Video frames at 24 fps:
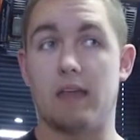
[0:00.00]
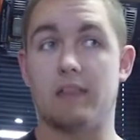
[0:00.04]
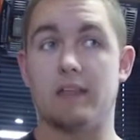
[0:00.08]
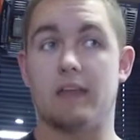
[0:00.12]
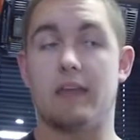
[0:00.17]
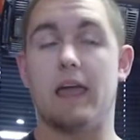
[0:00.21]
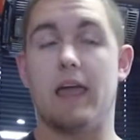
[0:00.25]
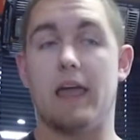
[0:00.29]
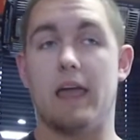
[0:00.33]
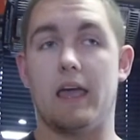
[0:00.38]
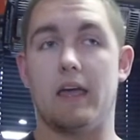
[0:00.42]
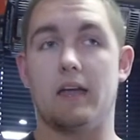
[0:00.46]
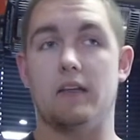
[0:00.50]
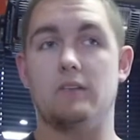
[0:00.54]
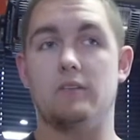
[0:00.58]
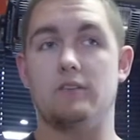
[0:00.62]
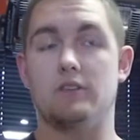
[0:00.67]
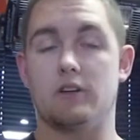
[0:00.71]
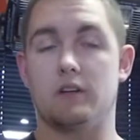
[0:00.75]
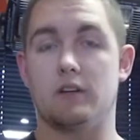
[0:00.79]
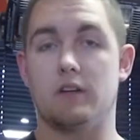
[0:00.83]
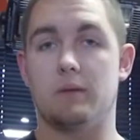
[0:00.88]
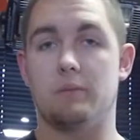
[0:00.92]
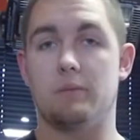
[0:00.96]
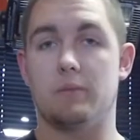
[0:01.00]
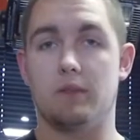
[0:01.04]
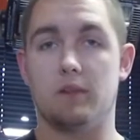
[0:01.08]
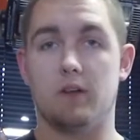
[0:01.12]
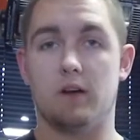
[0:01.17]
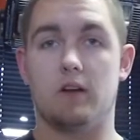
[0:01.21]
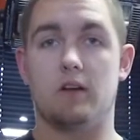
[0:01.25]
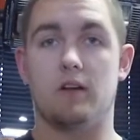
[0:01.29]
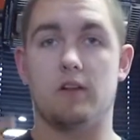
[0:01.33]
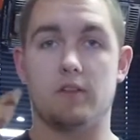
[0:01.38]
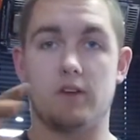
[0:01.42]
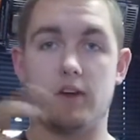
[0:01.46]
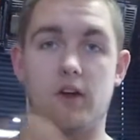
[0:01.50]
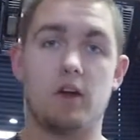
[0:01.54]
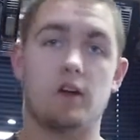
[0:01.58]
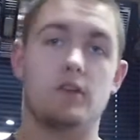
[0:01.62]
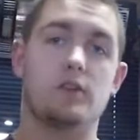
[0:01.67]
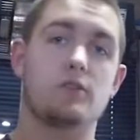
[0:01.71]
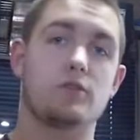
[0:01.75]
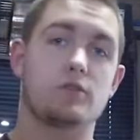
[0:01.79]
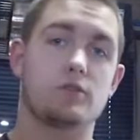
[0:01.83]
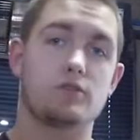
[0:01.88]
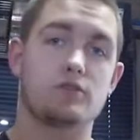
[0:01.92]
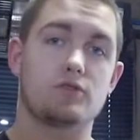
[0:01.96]
the gain turned up a lot on the
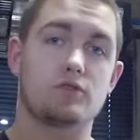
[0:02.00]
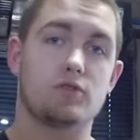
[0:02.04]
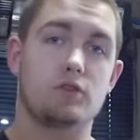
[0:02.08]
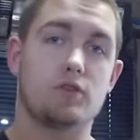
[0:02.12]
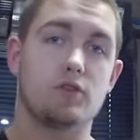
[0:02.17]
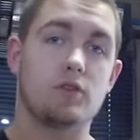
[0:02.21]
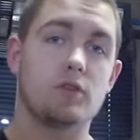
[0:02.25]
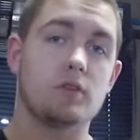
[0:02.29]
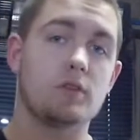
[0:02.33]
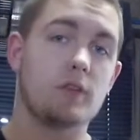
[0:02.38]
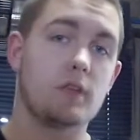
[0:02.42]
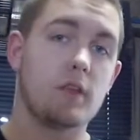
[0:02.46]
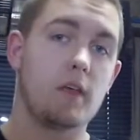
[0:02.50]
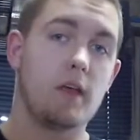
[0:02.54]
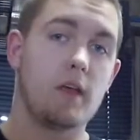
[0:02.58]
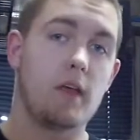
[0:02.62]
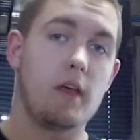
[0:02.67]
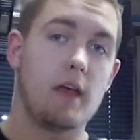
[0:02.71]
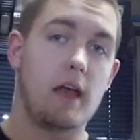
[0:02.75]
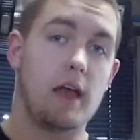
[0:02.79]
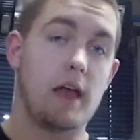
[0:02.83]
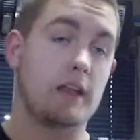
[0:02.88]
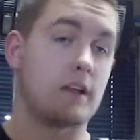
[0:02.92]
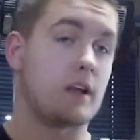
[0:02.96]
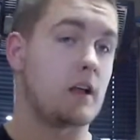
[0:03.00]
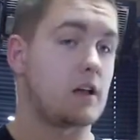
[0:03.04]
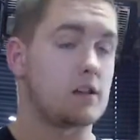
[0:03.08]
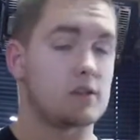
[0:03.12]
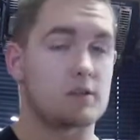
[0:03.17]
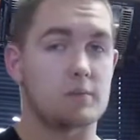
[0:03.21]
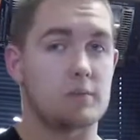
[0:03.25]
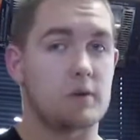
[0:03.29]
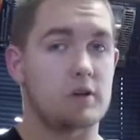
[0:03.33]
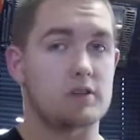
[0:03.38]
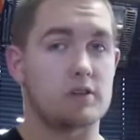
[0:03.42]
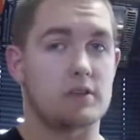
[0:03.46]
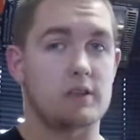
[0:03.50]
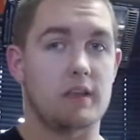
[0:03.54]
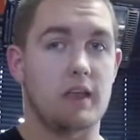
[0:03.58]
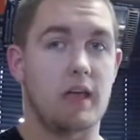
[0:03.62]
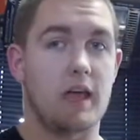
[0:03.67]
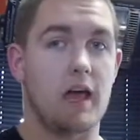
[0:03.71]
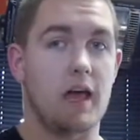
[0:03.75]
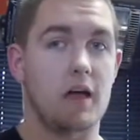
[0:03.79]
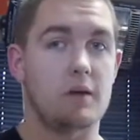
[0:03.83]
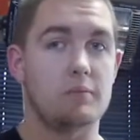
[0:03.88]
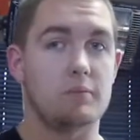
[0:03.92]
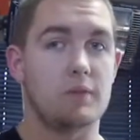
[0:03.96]
audio control and not so much on the
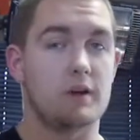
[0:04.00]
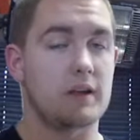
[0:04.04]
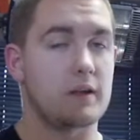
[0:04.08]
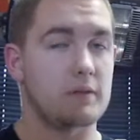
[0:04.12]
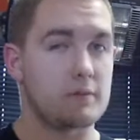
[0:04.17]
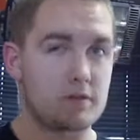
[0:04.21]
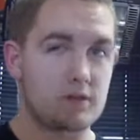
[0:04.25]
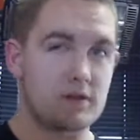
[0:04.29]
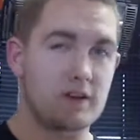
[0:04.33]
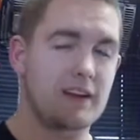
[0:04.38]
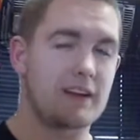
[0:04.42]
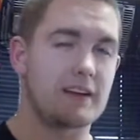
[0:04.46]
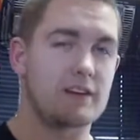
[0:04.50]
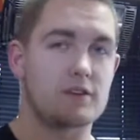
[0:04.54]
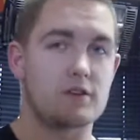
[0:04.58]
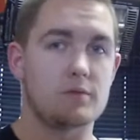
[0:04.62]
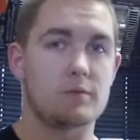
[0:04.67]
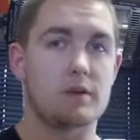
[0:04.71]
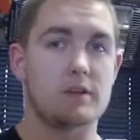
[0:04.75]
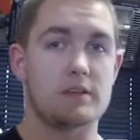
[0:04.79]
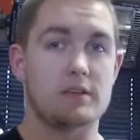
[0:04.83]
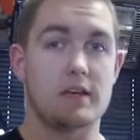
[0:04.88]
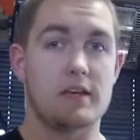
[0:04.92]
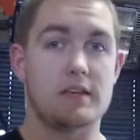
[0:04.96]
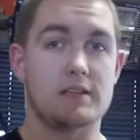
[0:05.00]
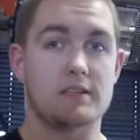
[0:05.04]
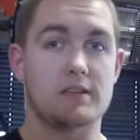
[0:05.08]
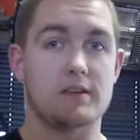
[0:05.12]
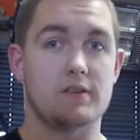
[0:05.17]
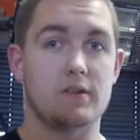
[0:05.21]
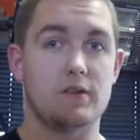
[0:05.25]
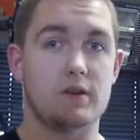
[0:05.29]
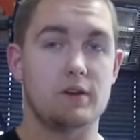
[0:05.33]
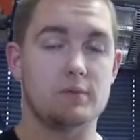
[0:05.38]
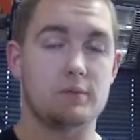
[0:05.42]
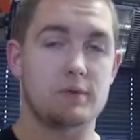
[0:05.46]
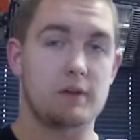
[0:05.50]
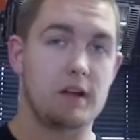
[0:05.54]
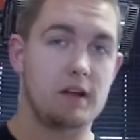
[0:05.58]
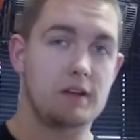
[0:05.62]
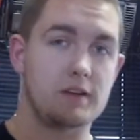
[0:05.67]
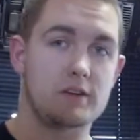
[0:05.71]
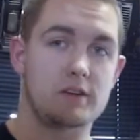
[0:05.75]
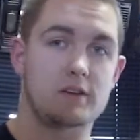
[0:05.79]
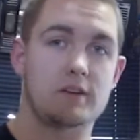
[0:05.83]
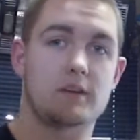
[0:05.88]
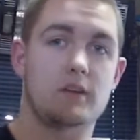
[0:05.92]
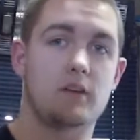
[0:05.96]
amp, but it was creating too much hissing noise when I
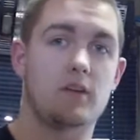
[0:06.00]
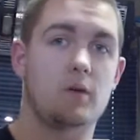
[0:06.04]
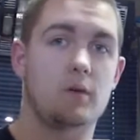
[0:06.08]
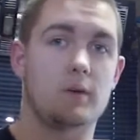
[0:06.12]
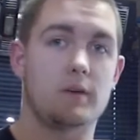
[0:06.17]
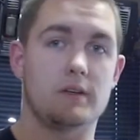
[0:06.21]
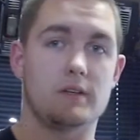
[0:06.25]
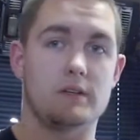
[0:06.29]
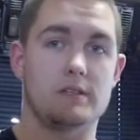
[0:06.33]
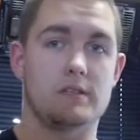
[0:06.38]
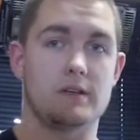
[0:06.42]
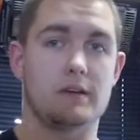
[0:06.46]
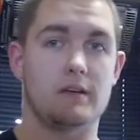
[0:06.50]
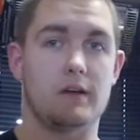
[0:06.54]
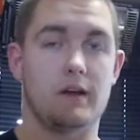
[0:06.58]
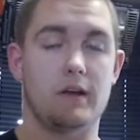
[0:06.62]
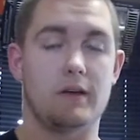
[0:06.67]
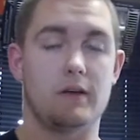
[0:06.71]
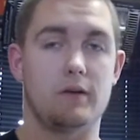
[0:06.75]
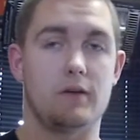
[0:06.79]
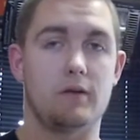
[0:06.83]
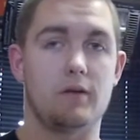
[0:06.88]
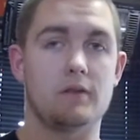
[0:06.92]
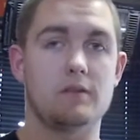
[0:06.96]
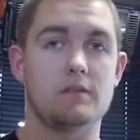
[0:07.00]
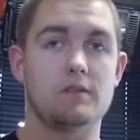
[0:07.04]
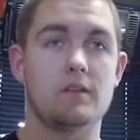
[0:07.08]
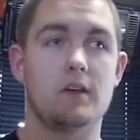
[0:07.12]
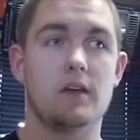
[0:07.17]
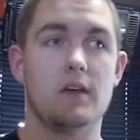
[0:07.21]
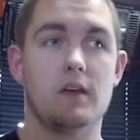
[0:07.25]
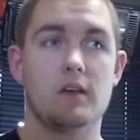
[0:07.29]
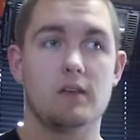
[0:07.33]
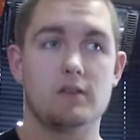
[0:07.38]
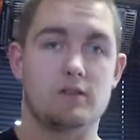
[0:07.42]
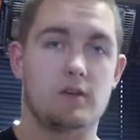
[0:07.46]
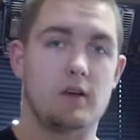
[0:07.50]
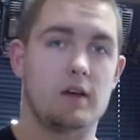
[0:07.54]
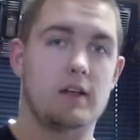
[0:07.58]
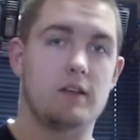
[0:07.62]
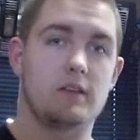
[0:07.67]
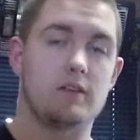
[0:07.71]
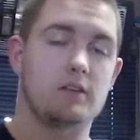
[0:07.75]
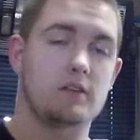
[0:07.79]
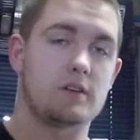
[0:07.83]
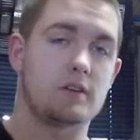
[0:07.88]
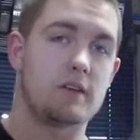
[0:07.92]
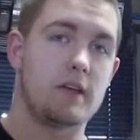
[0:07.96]
turned it all the way to 0, I noticed. So I
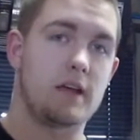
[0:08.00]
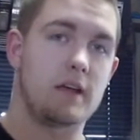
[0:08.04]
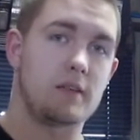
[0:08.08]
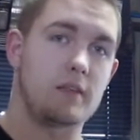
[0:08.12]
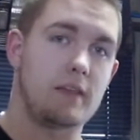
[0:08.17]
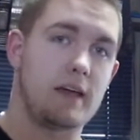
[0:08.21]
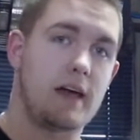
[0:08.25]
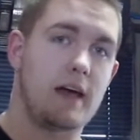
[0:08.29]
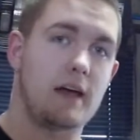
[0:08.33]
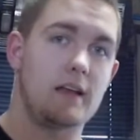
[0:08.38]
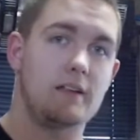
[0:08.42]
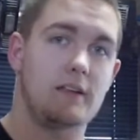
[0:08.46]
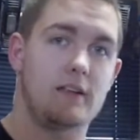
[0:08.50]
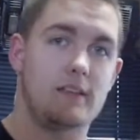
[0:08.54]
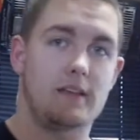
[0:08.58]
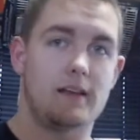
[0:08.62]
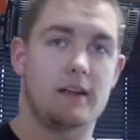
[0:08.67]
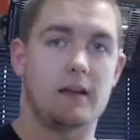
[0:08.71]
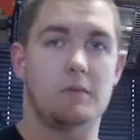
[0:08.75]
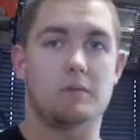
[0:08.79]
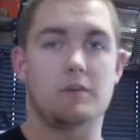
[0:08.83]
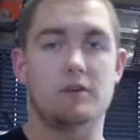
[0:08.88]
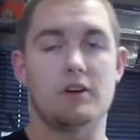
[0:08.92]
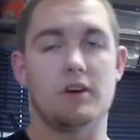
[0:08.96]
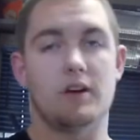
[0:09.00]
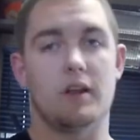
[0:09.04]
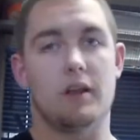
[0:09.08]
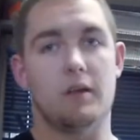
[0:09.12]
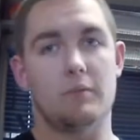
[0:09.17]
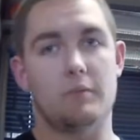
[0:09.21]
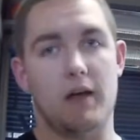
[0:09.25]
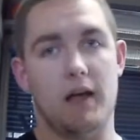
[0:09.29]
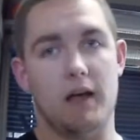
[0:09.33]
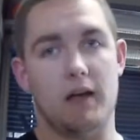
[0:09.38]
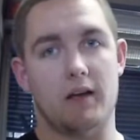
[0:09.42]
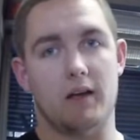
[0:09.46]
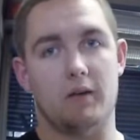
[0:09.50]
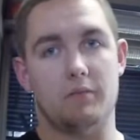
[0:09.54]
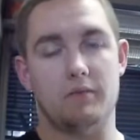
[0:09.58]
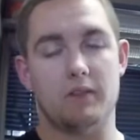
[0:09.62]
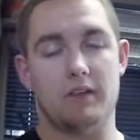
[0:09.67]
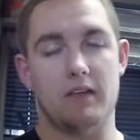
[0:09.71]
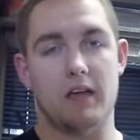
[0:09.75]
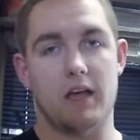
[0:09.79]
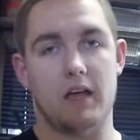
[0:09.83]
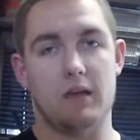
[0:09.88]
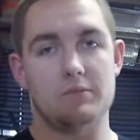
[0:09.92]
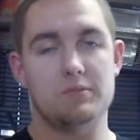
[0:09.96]
turned down that, and then I'm turning back up
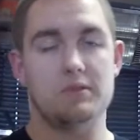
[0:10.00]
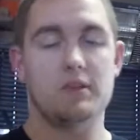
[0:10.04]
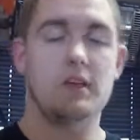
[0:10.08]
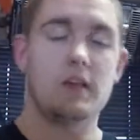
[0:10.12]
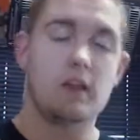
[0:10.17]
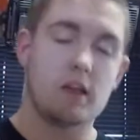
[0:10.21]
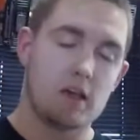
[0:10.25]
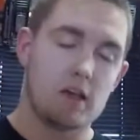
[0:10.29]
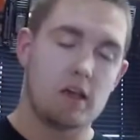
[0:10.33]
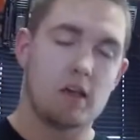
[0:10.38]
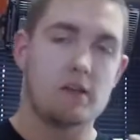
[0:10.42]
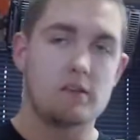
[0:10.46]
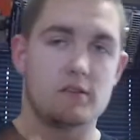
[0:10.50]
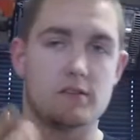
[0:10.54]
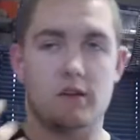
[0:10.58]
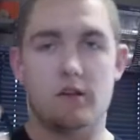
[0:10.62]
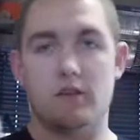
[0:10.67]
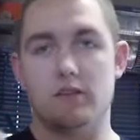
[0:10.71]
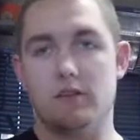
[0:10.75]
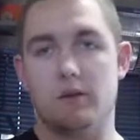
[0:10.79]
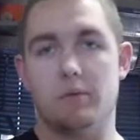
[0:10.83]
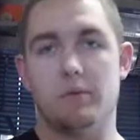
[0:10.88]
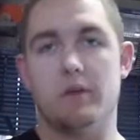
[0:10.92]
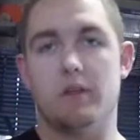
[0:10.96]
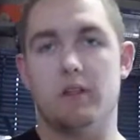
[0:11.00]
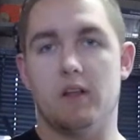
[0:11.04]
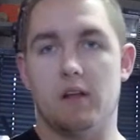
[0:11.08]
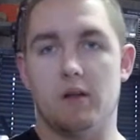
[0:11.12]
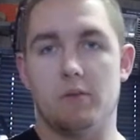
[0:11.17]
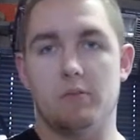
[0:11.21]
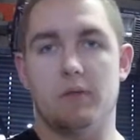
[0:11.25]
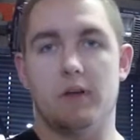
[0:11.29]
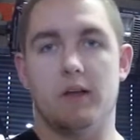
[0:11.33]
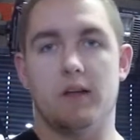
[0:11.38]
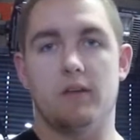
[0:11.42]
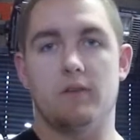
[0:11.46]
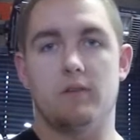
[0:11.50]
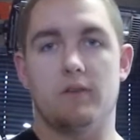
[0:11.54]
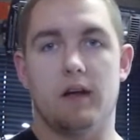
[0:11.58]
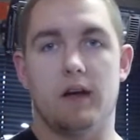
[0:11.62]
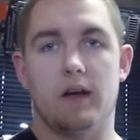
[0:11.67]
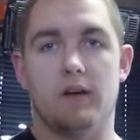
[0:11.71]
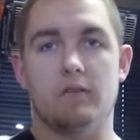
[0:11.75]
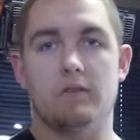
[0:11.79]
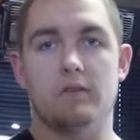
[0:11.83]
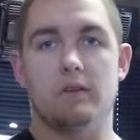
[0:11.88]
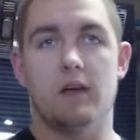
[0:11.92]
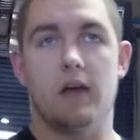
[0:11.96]
the amp. So it's gonna be a lot of playing
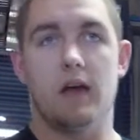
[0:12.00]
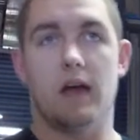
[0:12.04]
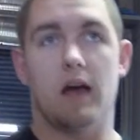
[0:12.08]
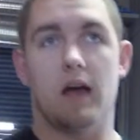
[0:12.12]
around.